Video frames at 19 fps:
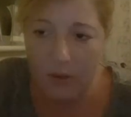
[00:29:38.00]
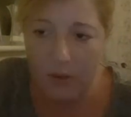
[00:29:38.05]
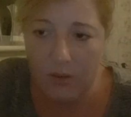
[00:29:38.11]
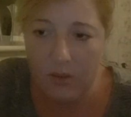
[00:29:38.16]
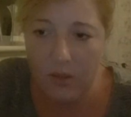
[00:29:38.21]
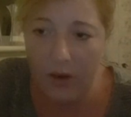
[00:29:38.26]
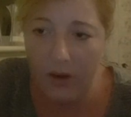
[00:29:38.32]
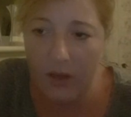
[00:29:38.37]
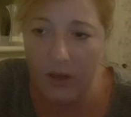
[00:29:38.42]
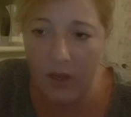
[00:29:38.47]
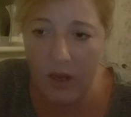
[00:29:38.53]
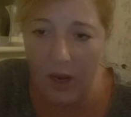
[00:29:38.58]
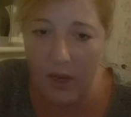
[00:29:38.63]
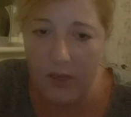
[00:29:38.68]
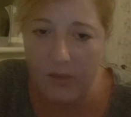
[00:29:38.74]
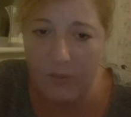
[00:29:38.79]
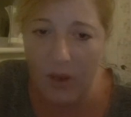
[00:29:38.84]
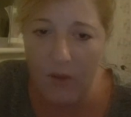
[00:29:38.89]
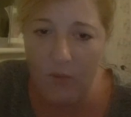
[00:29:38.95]
Sorry you
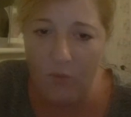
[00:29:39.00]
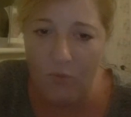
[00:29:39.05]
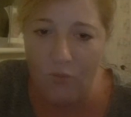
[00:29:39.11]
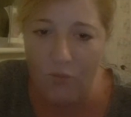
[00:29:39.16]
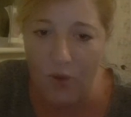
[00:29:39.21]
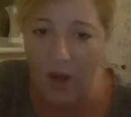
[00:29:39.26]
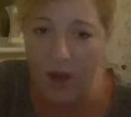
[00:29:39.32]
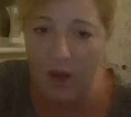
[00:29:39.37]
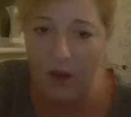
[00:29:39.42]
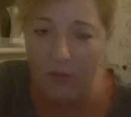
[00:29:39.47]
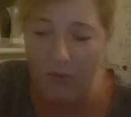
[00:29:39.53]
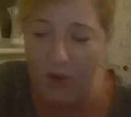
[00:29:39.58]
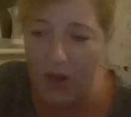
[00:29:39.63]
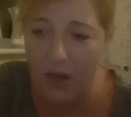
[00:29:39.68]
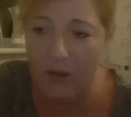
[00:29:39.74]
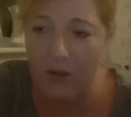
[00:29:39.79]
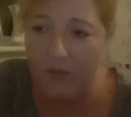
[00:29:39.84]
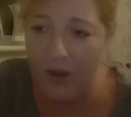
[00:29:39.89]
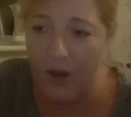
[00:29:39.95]
guys, I'm getting really,
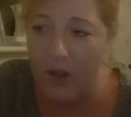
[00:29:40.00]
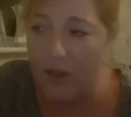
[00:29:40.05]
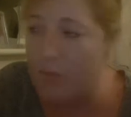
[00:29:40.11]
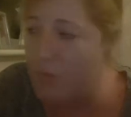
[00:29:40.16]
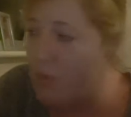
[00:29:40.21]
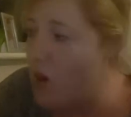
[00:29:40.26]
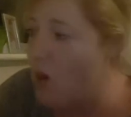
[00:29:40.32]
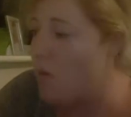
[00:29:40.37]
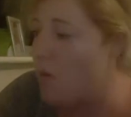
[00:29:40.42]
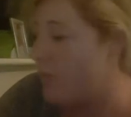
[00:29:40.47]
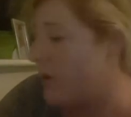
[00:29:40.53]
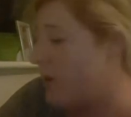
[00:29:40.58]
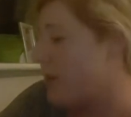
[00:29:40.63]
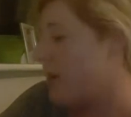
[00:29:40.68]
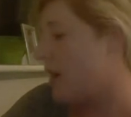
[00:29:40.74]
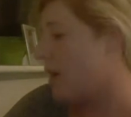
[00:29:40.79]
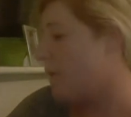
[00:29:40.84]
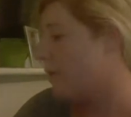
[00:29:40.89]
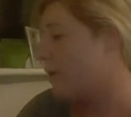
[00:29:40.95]
really fucking morbid now,